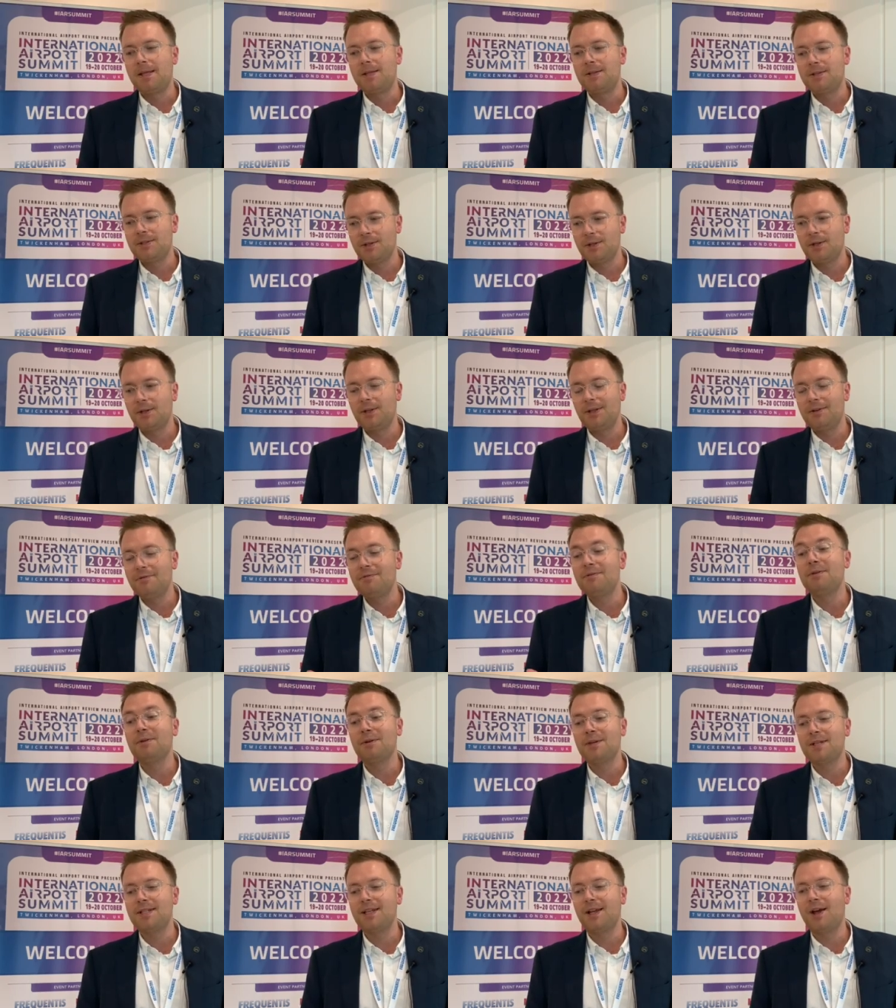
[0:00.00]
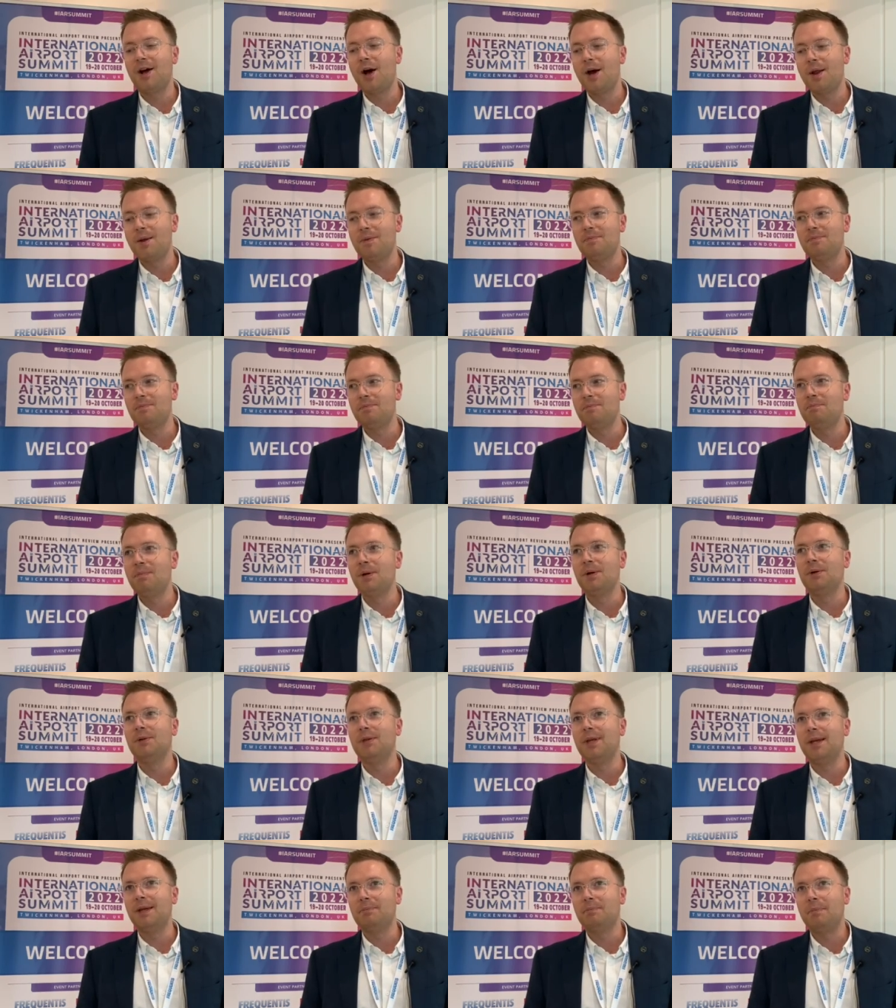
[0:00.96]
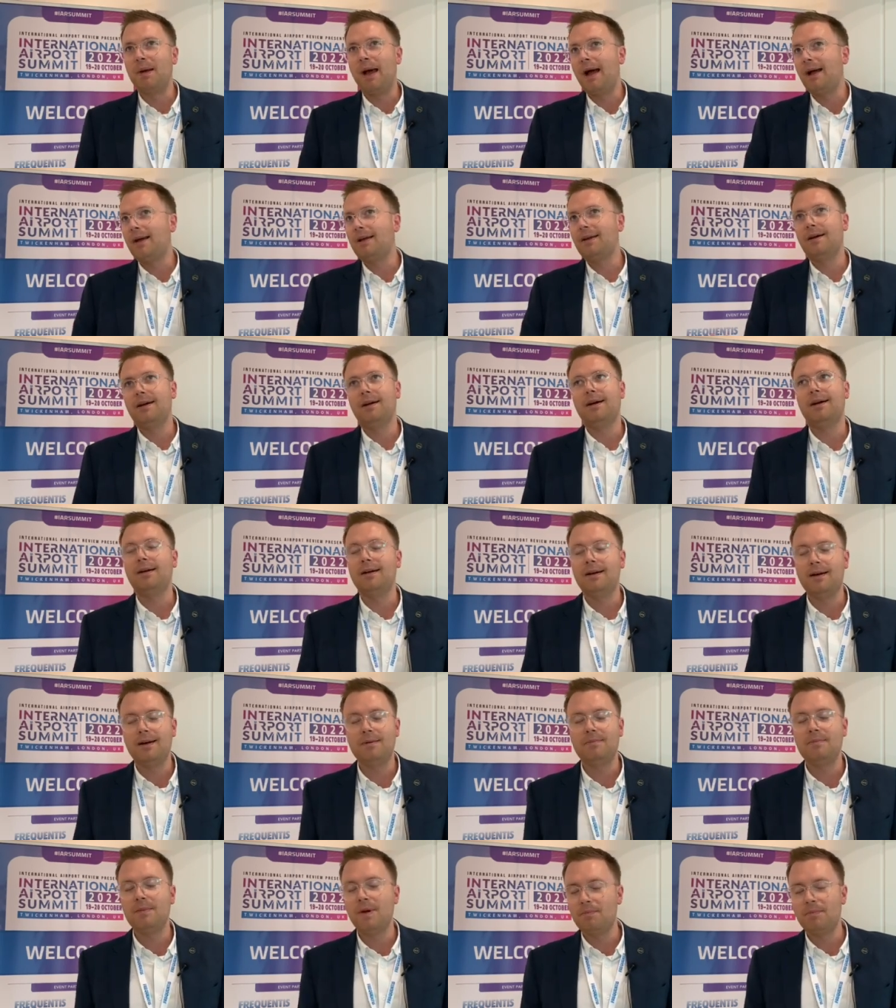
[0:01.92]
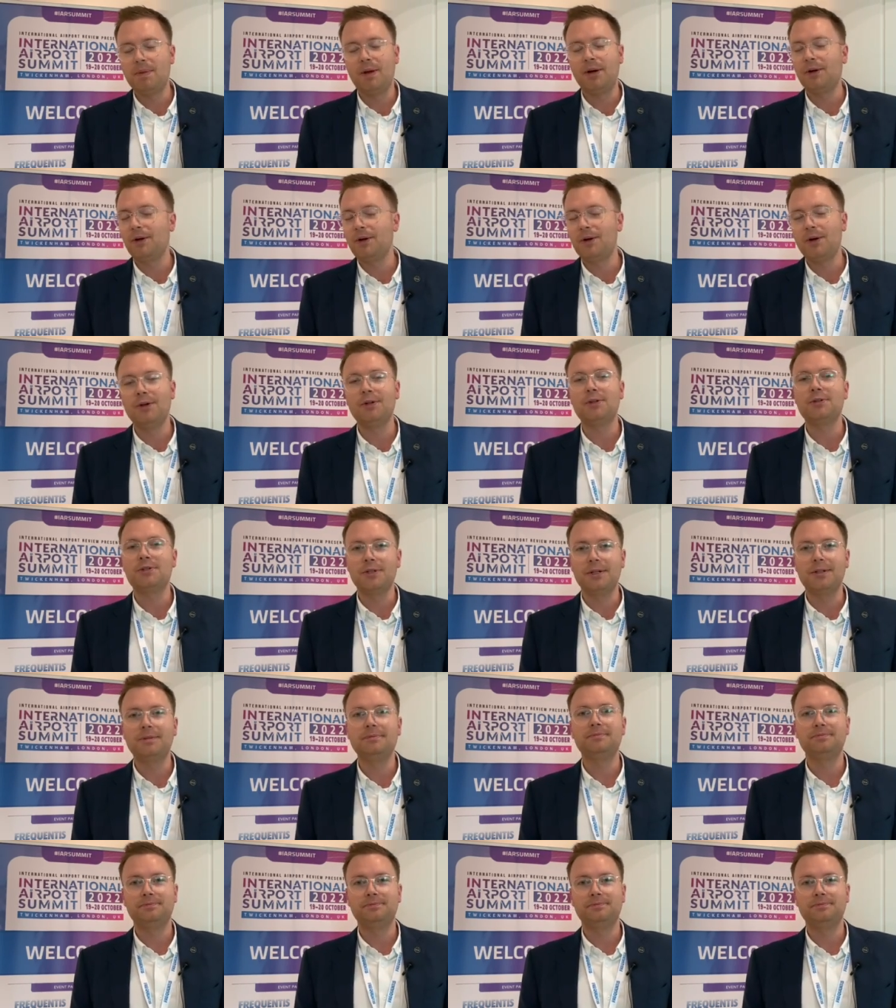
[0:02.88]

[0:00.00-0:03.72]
certainly focusing on building back a, a, better culture.